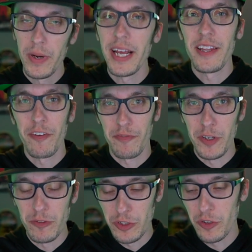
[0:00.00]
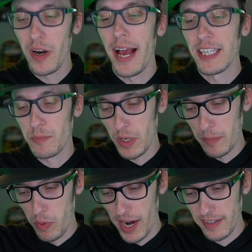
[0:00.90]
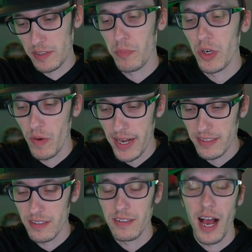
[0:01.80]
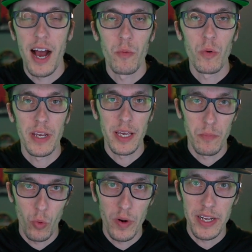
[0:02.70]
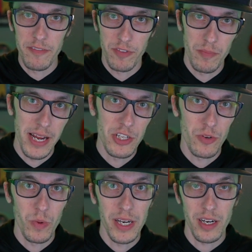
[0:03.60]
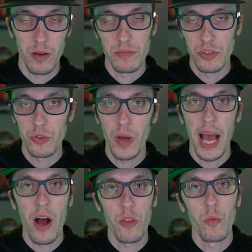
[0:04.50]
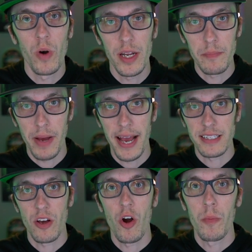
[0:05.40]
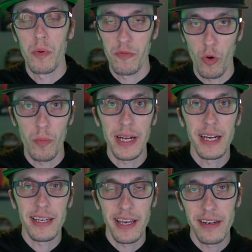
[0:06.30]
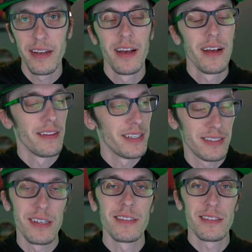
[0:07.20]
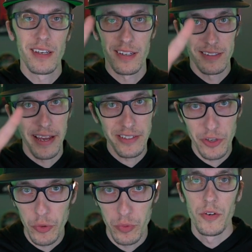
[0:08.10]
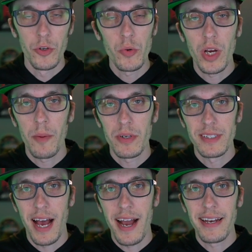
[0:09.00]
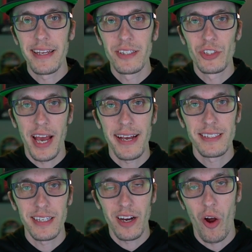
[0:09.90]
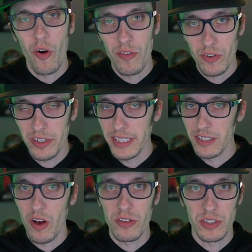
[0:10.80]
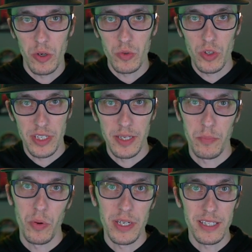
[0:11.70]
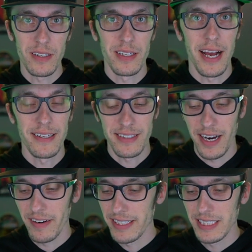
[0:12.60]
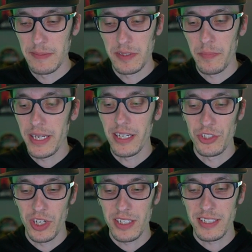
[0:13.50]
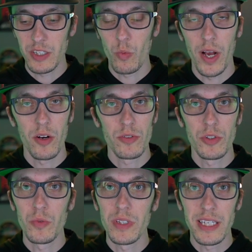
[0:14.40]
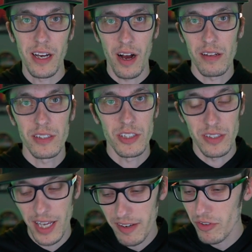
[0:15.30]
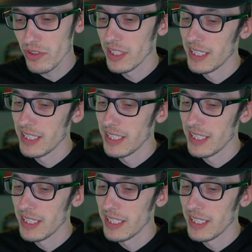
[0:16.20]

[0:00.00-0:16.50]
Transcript: in the future, as spring practice progresses, I will get more information when it comes to how the running backs are performing. Again, this is day 2. Newcomer tight end Jackson Carver is also looking pretty good out there. He seems to be adjusting well to the college level.